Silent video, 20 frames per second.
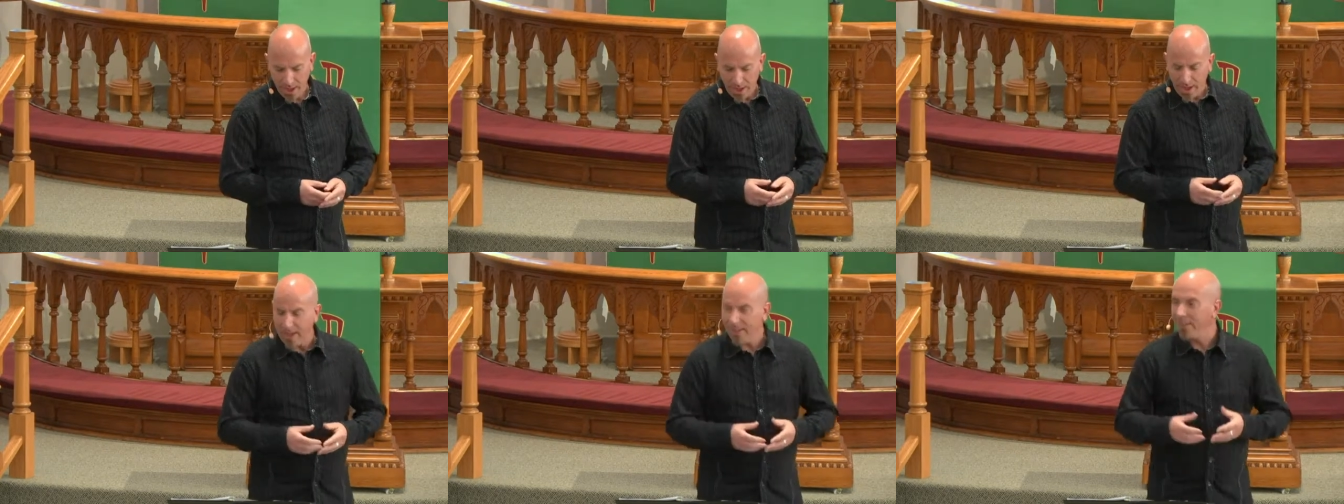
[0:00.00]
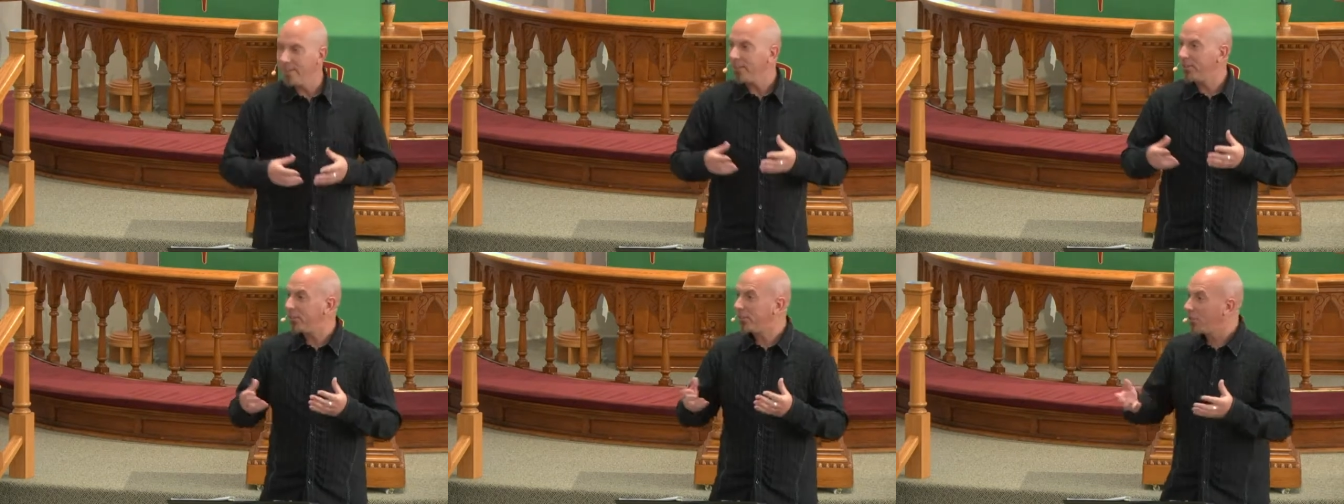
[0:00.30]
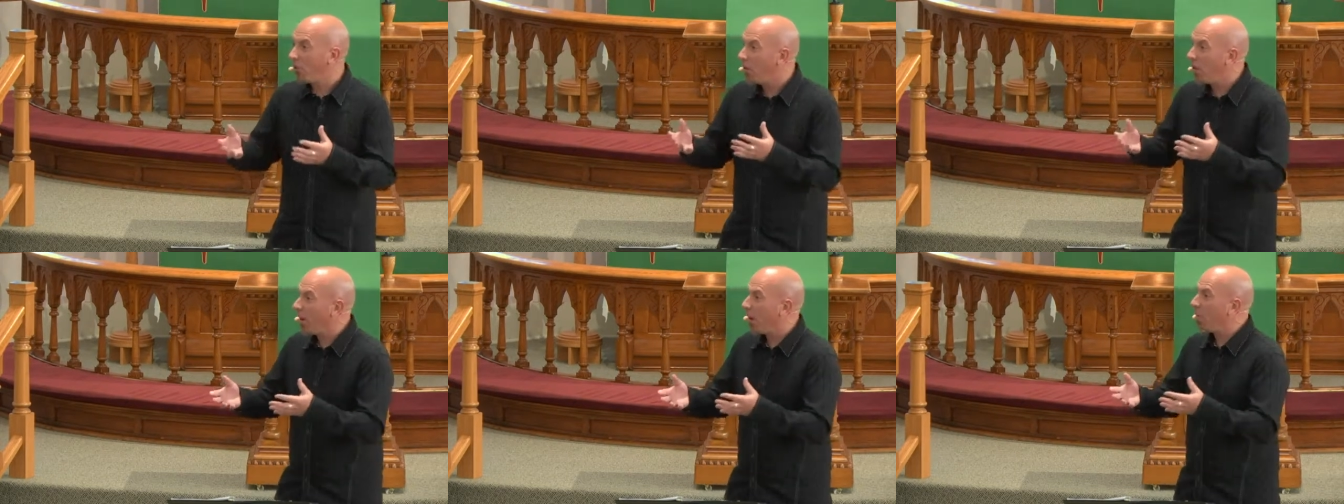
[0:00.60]
In this
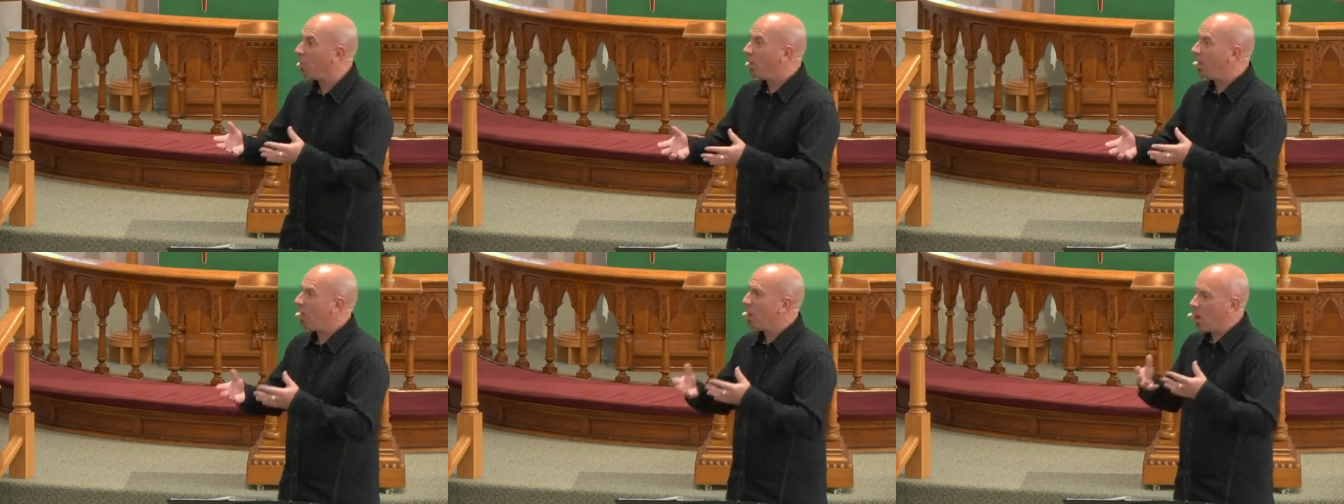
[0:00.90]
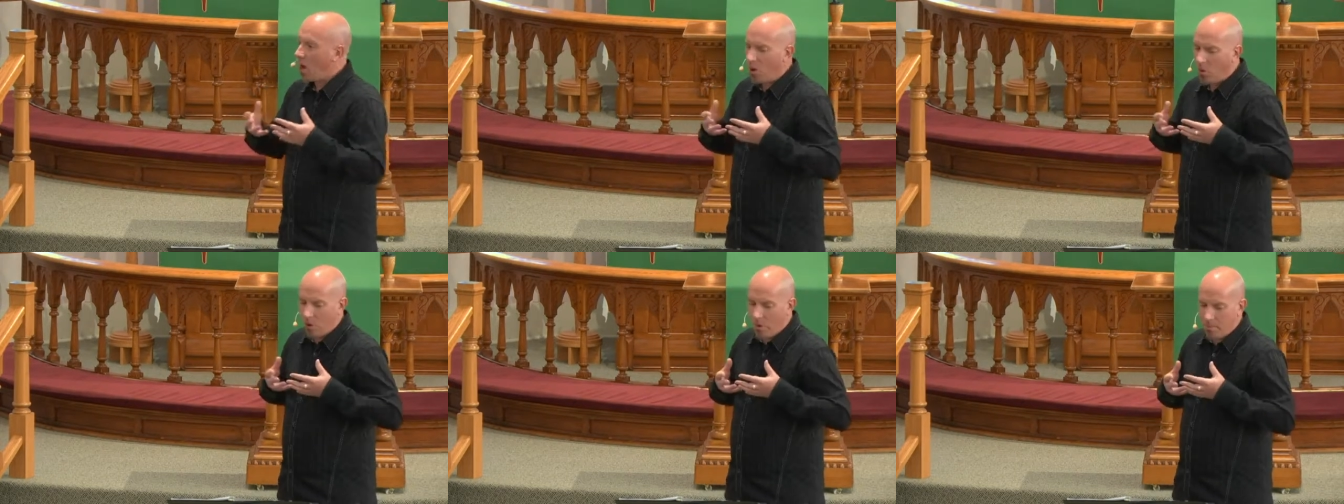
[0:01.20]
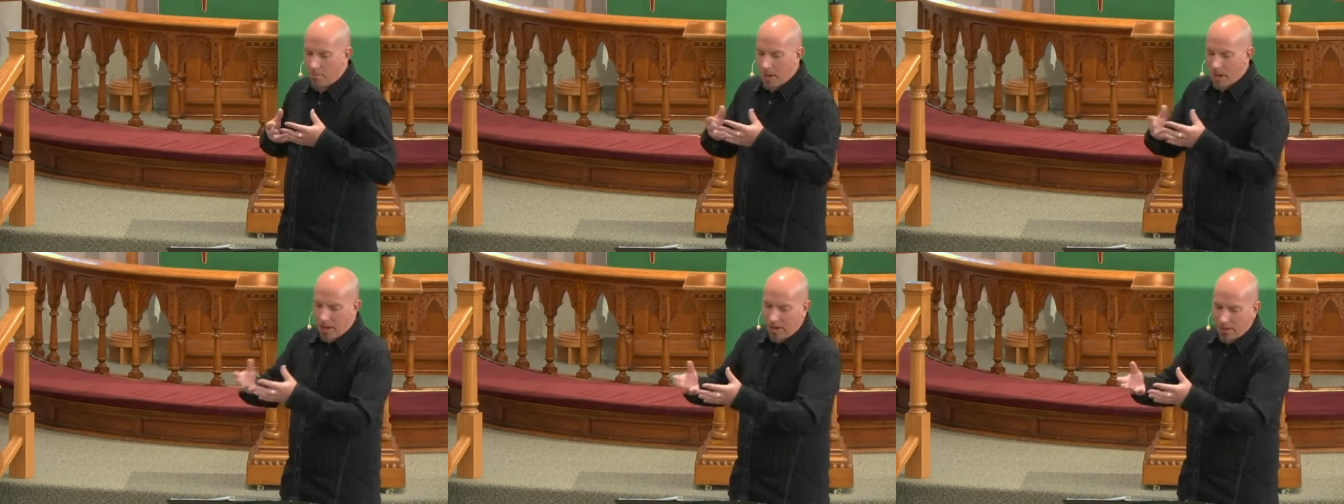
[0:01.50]
story, we are
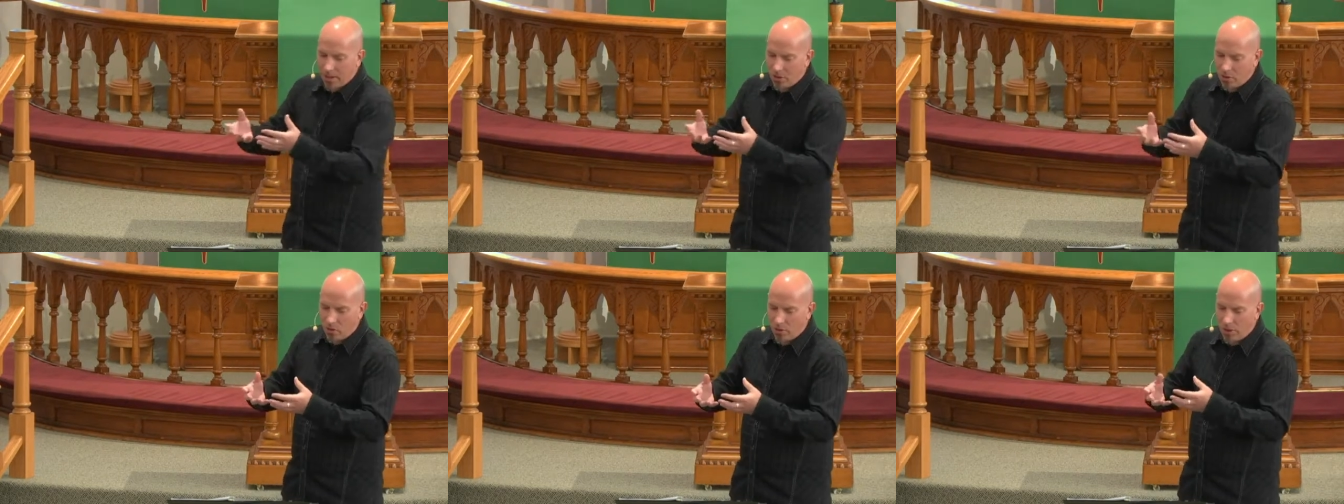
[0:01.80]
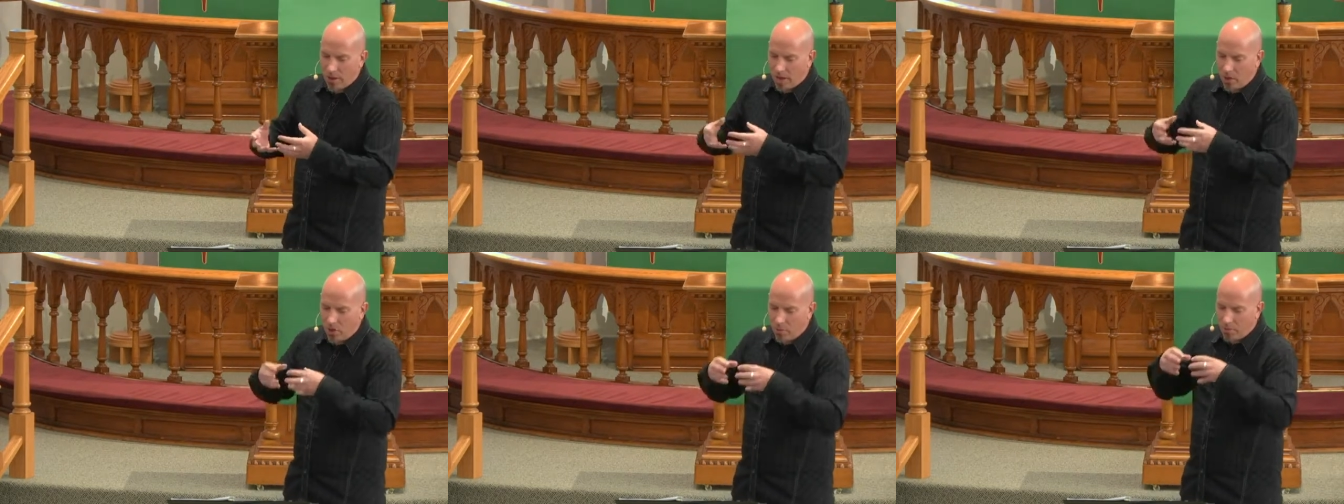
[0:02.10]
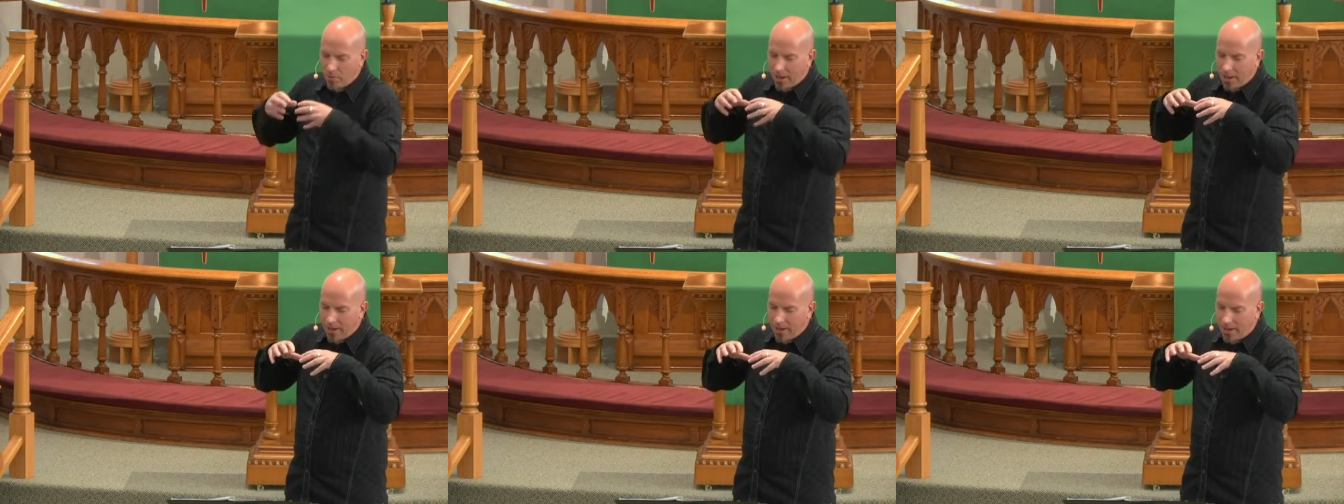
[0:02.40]
reminded, you and I are
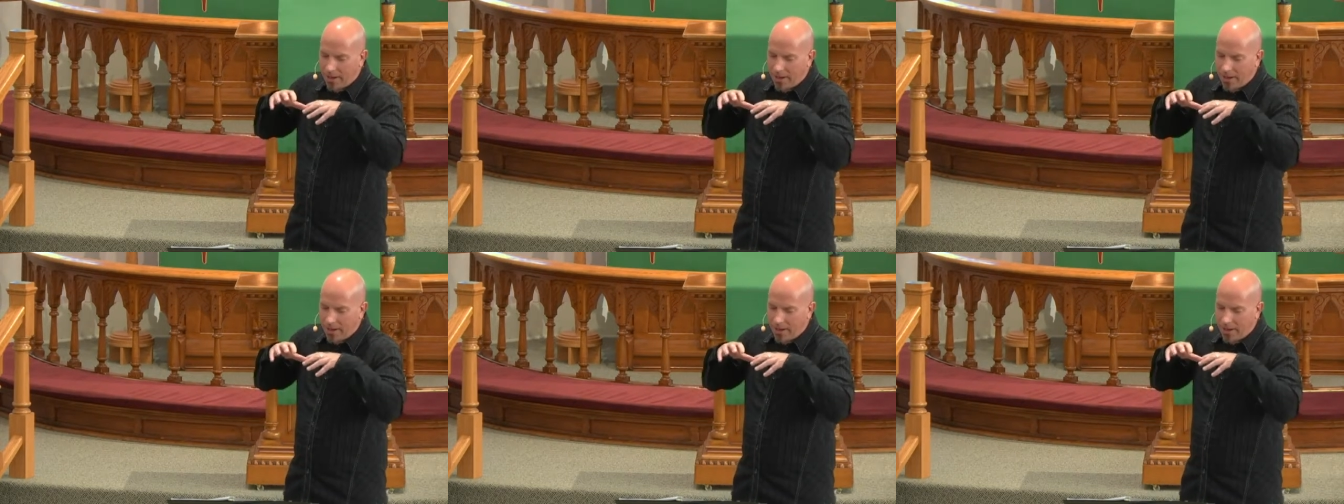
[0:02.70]
reminded,